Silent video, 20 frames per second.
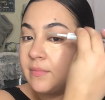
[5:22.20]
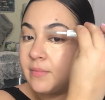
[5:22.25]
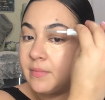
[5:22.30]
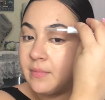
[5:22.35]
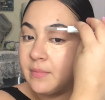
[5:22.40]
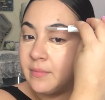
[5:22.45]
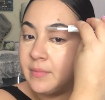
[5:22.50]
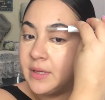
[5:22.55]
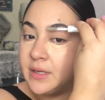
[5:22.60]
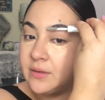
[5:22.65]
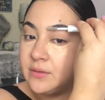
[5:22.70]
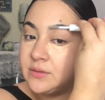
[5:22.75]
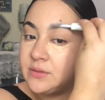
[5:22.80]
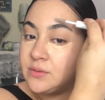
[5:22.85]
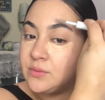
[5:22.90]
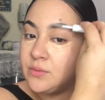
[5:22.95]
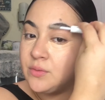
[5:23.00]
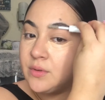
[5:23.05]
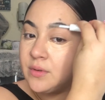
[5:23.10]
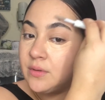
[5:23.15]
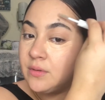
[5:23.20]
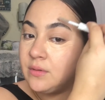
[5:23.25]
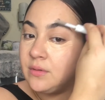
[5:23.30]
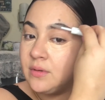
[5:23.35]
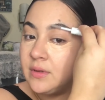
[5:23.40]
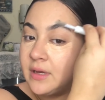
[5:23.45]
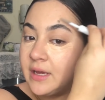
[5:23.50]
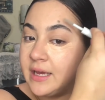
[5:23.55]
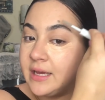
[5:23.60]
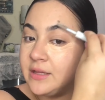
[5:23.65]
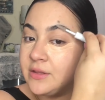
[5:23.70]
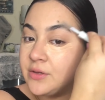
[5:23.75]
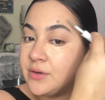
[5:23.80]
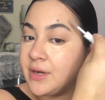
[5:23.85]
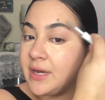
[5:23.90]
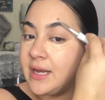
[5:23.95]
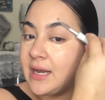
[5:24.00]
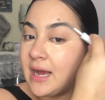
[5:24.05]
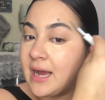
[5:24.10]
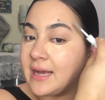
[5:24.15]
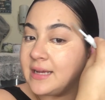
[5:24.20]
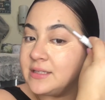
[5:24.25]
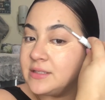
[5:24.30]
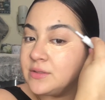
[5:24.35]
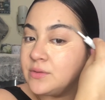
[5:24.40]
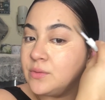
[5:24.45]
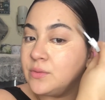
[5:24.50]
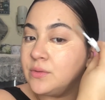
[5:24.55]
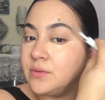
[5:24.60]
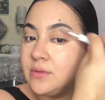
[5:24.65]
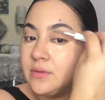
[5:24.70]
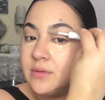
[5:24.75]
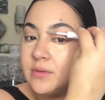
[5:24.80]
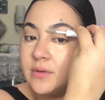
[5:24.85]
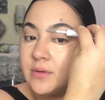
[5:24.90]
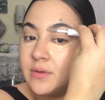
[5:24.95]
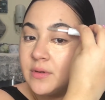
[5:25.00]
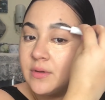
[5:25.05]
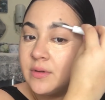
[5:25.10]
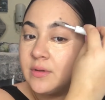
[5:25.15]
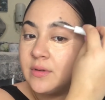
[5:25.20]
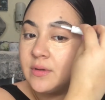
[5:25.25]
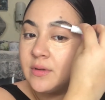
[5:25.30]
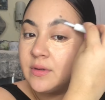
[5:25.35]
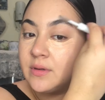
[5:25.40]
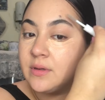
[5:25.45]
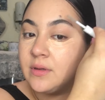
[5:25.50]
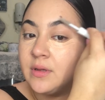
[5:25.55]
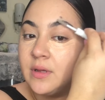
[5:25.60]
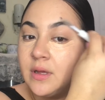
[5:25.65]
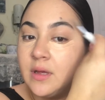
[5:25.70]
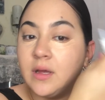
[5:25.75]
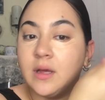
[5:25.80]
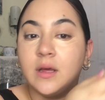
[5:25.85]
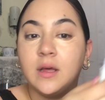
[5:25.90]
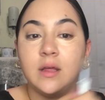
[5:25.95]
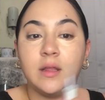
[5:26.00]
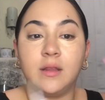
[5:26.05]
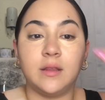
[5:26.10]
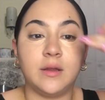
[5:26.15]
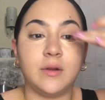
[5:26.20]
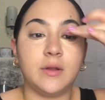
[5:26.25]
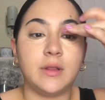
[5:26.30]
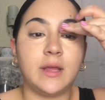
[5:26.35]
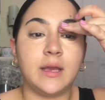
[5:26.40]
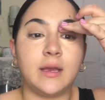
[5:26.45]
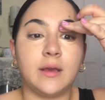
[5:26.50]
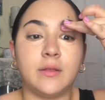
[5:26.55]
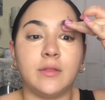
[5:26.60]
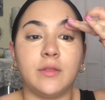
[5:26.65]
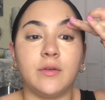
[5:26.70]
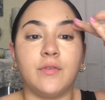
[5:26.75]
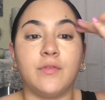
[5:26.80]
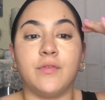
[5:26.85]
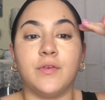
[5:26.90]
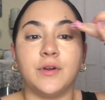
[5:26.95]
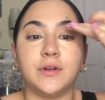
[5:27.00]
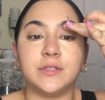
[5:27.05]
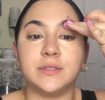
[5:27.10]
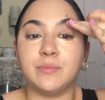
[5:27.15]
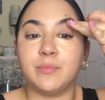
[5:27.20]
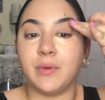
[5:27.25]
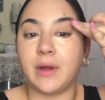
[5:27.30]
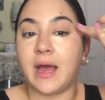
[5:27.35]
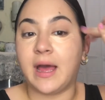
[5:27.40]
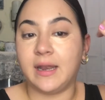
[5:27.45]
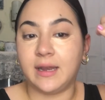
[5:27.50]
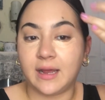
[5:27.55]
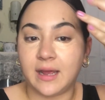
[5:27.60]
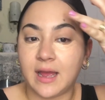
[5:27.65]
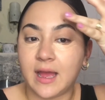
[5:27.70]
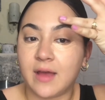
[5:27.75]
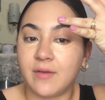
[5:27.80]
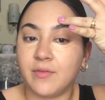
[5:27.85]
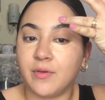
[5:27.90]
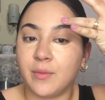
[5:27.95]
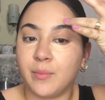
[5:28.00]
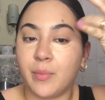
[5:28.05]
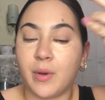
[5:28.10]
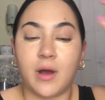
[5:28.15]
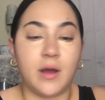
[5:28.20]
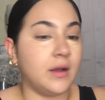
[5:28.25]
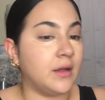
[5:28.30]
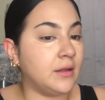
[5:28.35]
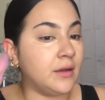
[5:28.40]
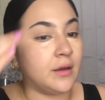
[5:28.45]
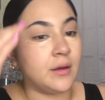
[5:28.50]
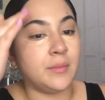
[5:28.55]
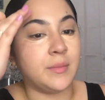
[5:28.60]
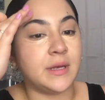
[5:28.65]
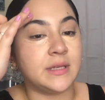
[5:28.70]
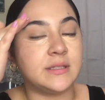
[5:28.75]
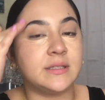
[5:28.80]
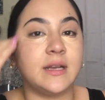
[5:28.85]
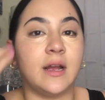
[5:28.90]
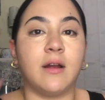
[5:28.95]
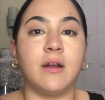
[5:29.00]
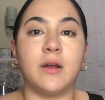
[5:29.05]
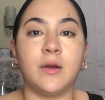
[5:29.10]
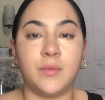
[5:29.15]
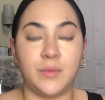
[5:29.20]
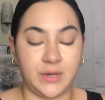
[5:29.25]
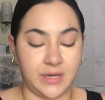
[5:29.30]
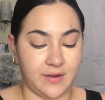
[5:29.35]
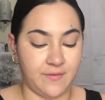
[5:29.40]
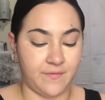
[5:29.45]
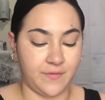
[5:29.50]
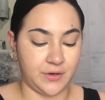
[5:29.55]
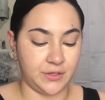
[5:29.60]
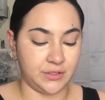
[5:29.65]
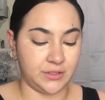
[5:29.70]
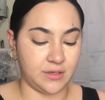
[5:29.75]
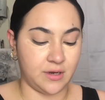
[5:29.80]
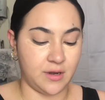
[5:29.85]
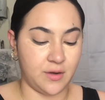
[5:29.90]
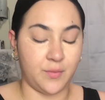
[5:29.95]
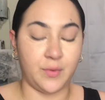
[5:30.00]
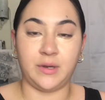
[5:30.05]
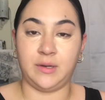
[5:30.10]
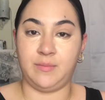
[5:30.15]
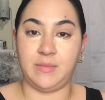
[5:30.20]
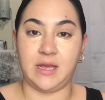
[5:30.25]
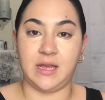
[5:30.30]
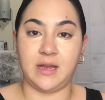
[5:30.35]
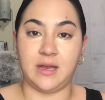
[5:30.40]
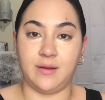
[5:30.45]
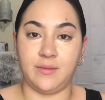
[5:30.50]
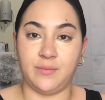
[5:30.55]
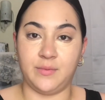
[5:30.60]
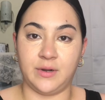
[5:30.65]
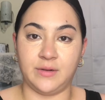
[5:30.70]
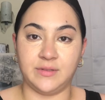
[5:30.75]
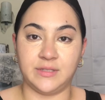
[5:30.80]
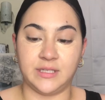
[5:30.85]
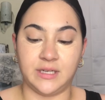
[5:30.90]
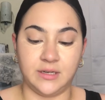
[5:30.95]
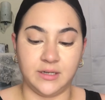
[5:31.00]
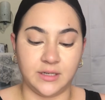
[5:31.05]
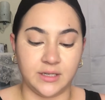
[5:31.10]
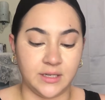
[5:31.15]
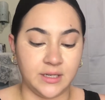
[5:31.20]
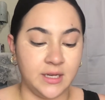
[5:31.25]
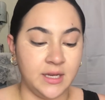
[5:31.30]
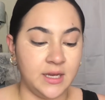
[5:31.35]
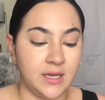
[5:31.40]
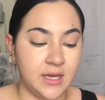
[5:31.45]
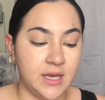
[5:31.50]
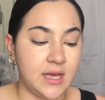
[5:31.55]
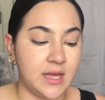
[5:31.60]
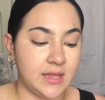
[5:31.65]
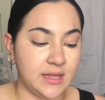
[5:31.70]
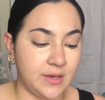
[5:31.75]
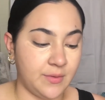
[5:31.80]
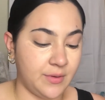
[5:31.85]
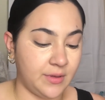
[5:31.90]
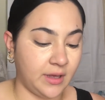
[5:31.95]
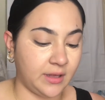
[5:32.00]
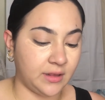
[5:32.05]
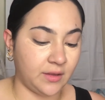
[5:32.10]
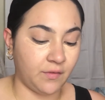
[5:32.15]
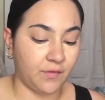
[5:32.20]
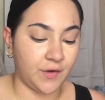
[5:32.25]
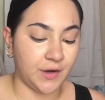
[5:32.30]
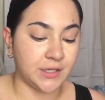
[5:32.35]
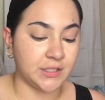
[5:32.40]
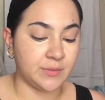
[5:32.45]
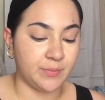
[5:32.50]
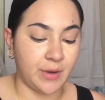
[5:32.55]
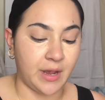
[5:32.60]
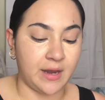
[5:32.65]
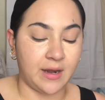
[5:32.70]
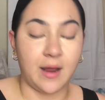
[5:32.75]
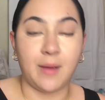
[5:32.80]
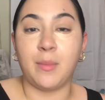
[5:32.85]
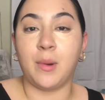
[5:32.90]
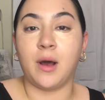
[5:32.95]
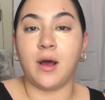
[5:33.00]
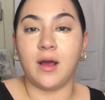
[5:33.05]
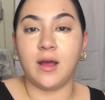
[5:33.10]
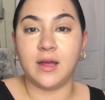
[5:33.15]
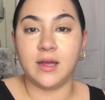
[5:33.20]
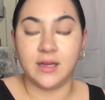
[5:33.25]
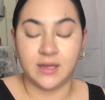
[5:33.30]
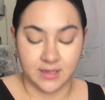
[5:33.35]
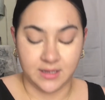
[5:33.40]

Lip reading: middle school, 8th grade, high school. They were like the first brand I ever bought clear mascara. When I first started wearing makeup when I was younger, they were like the first brand I bought,